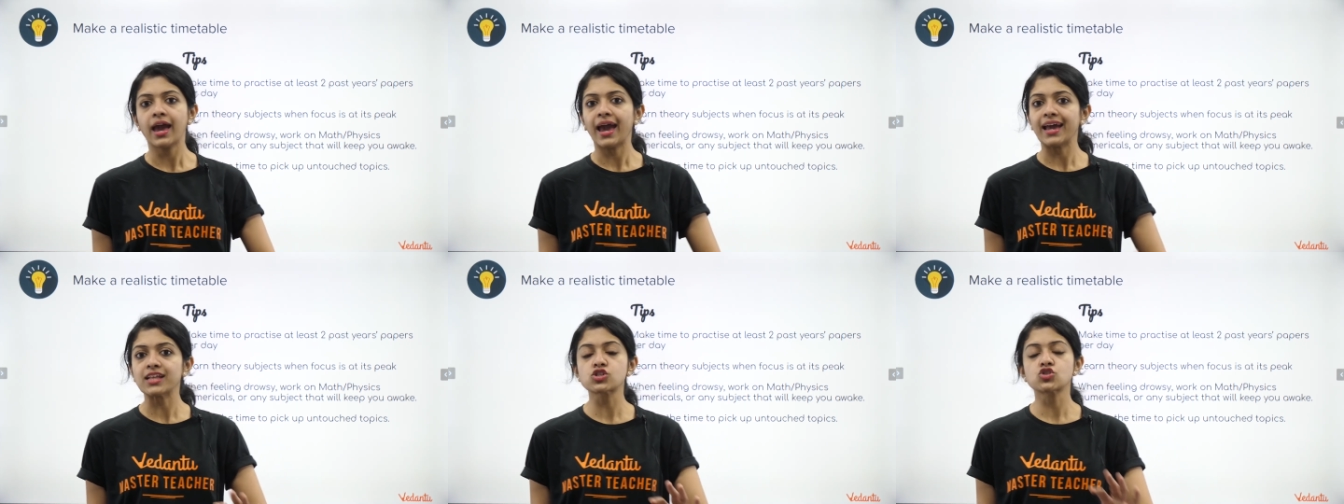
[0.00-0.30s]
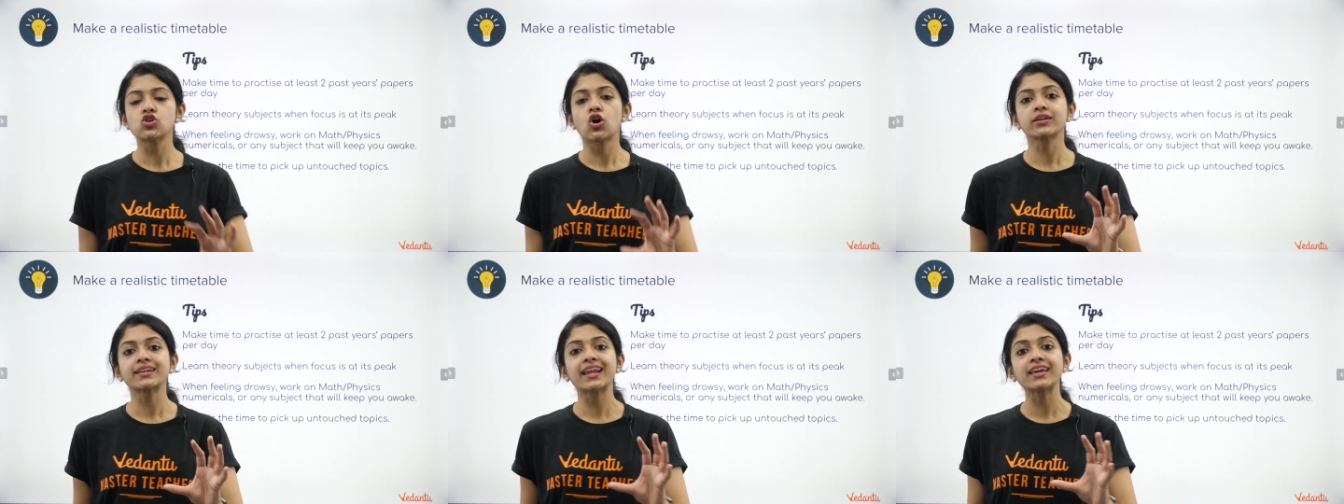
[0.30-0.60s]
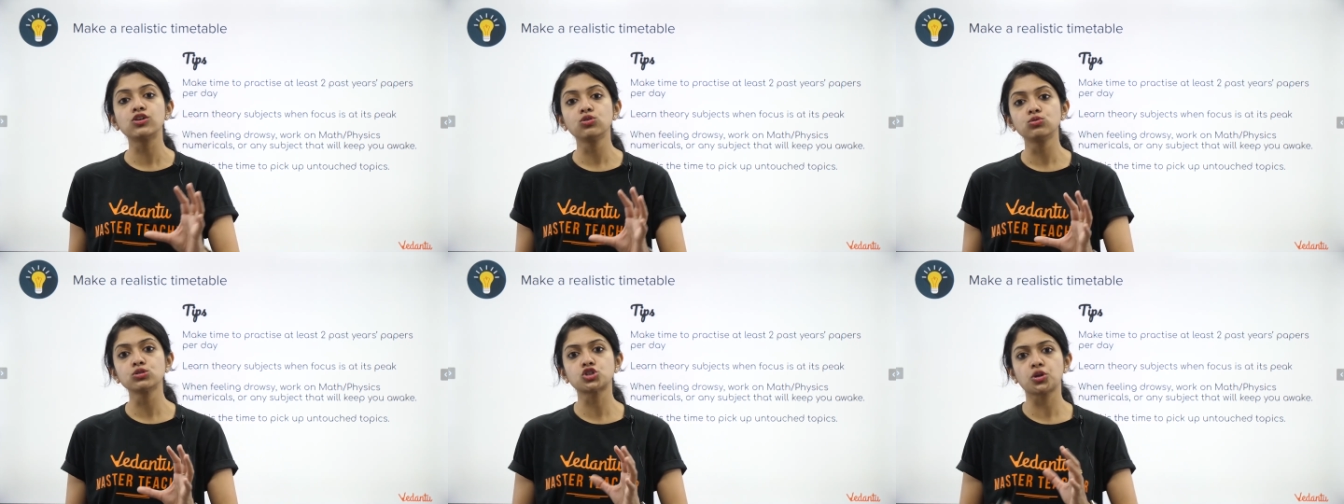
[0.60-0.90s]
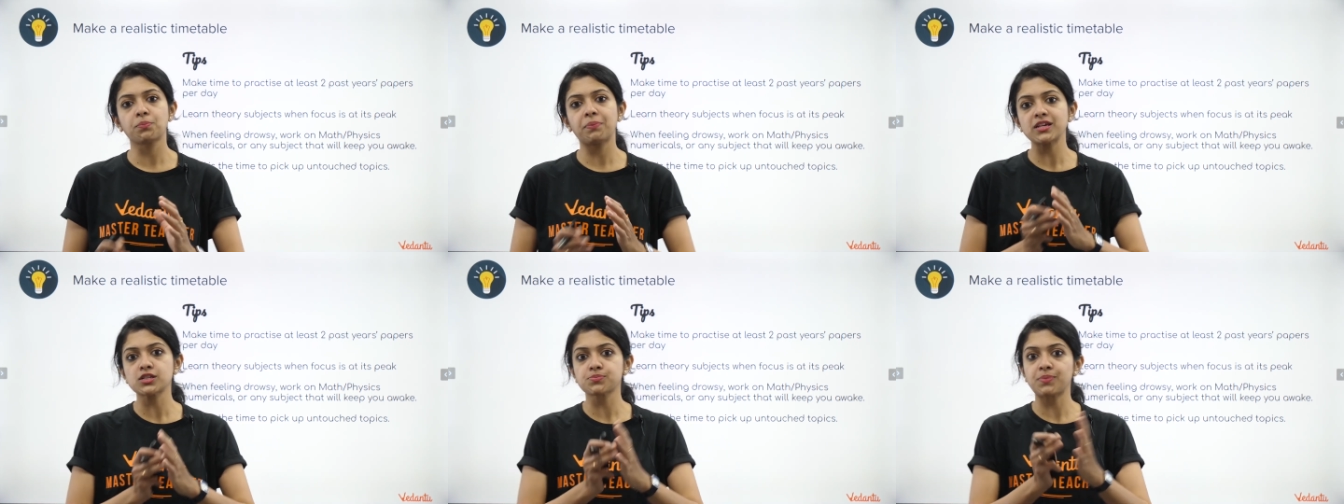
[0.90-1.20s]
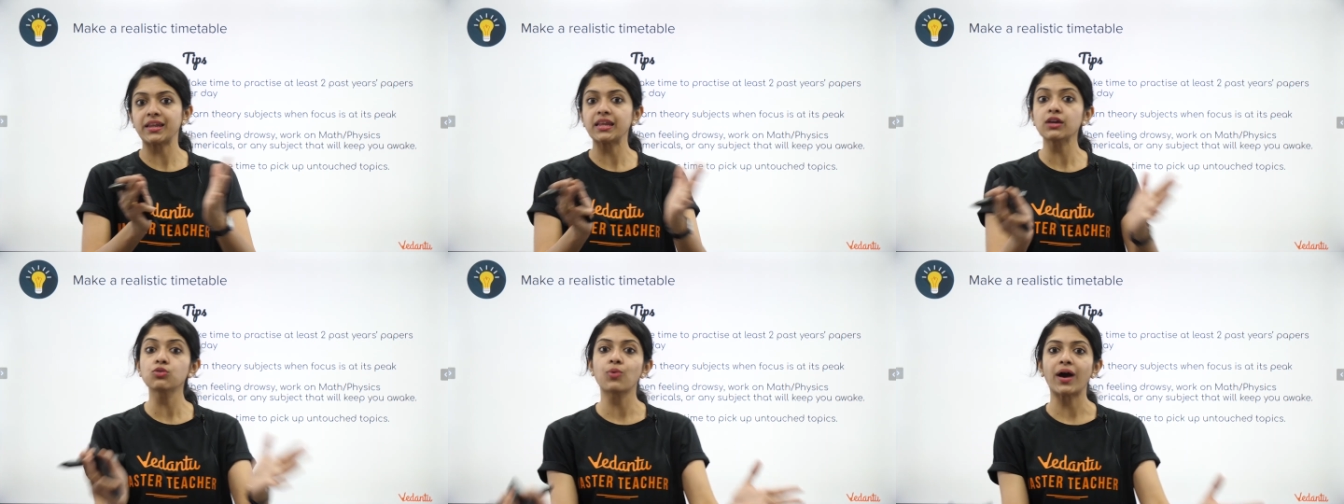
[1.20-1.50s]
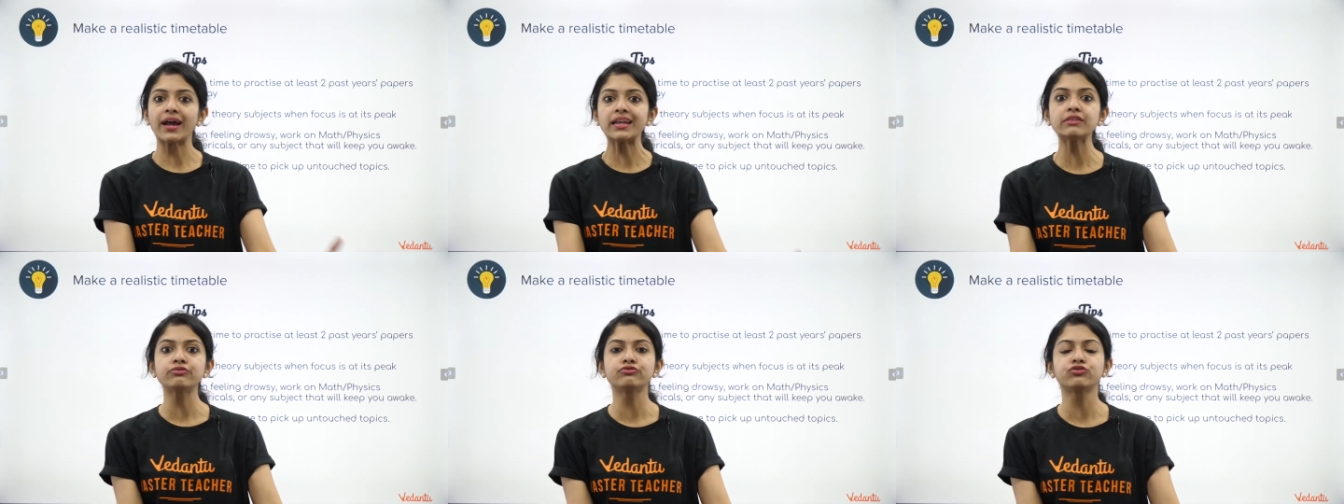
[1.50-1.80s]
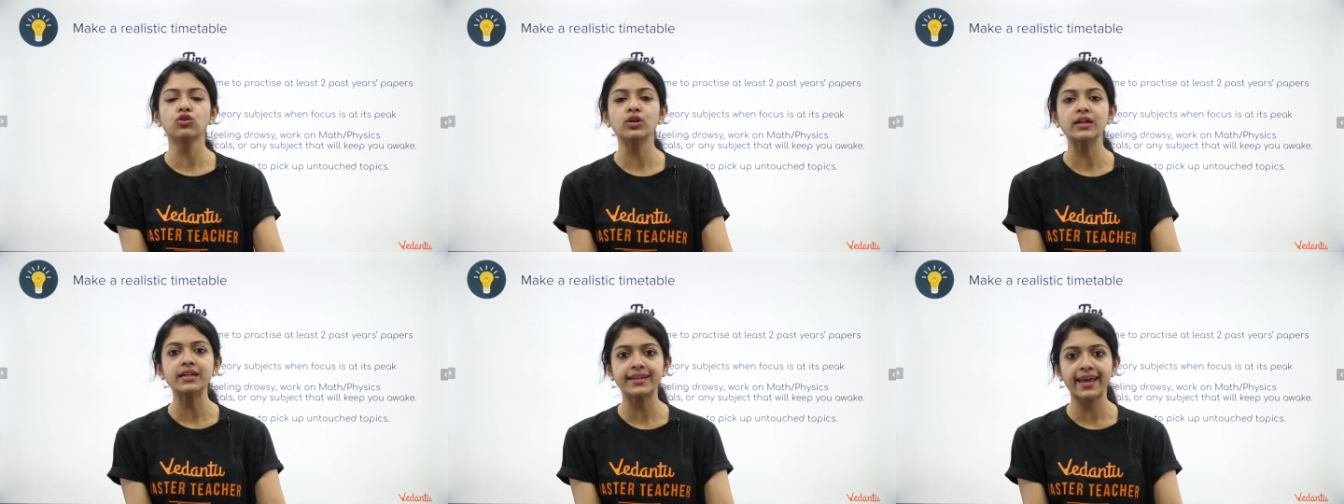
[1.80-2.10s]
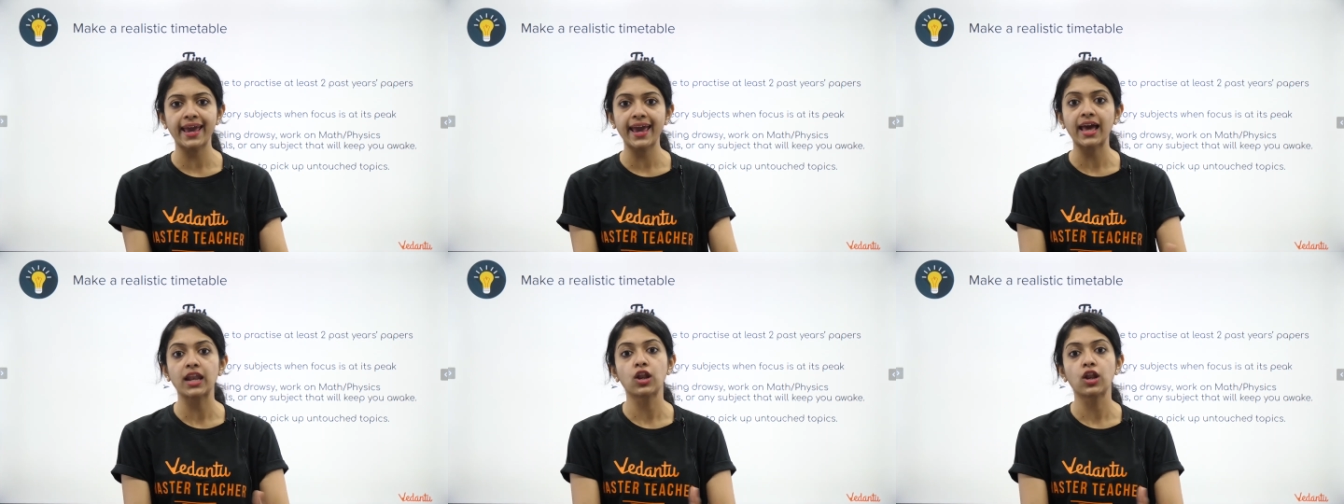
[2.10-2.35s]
it's not like you should be spending one full day,